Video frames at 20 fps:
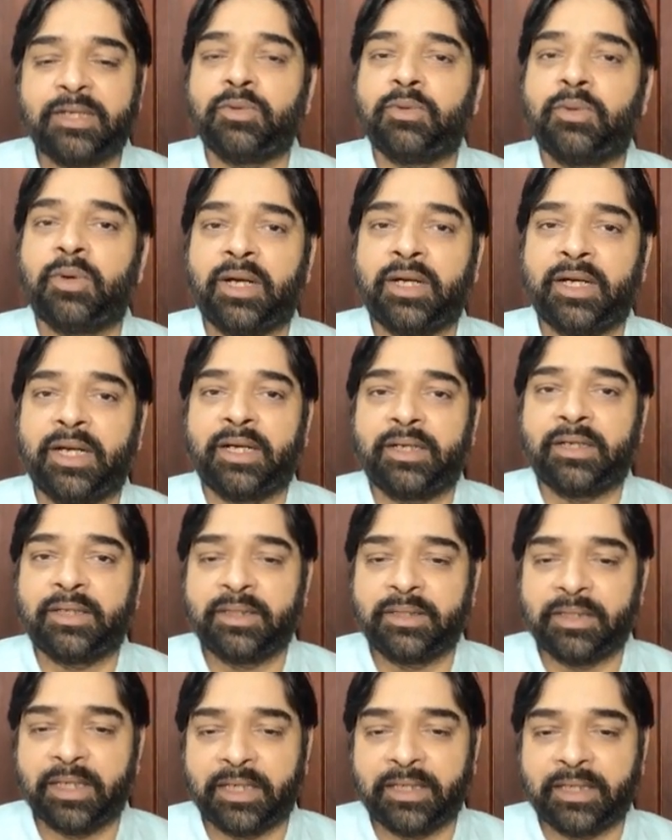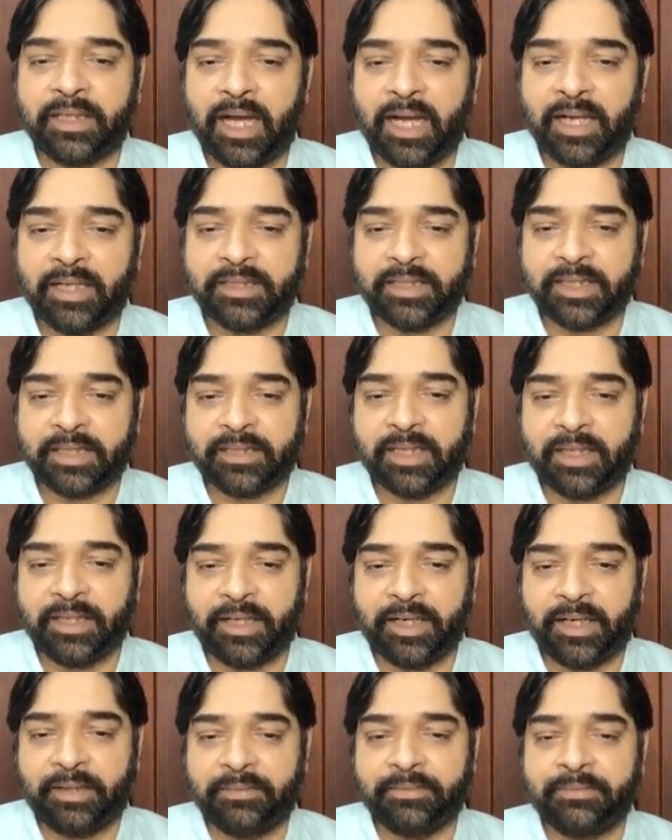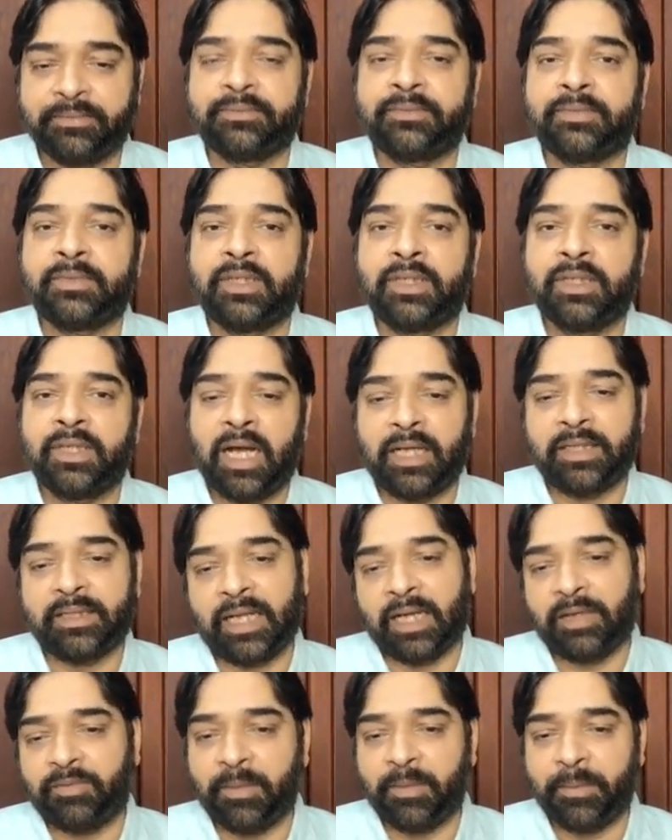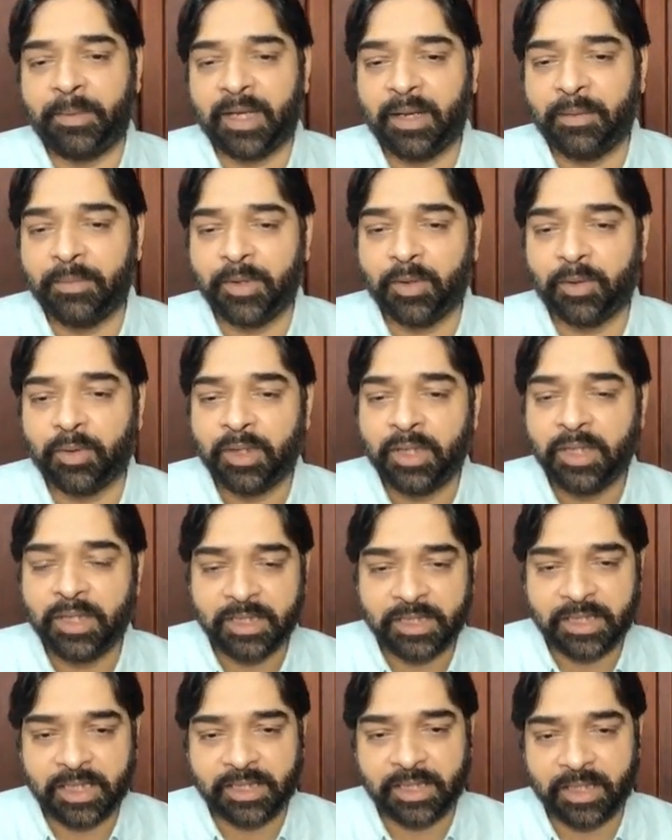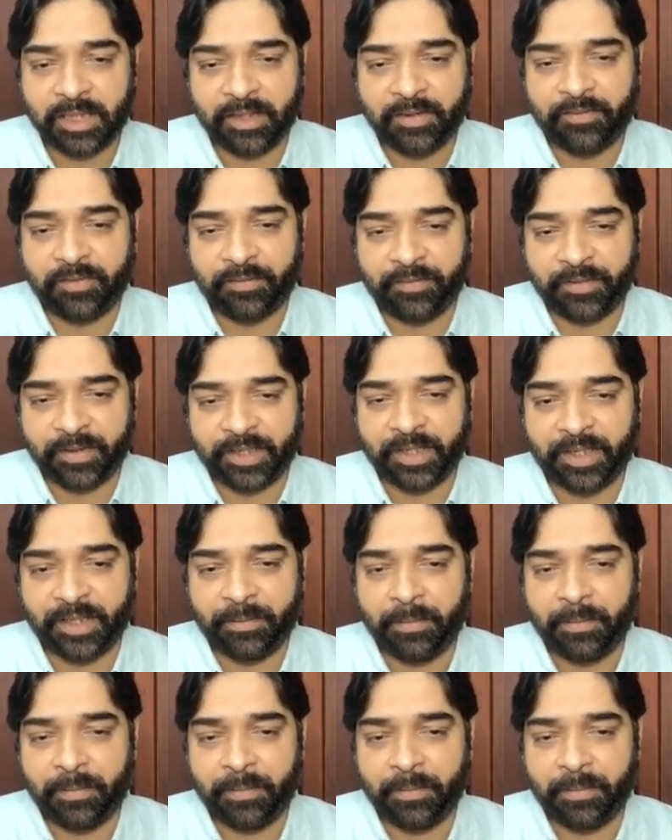100, that is the 600, and that will become your 653.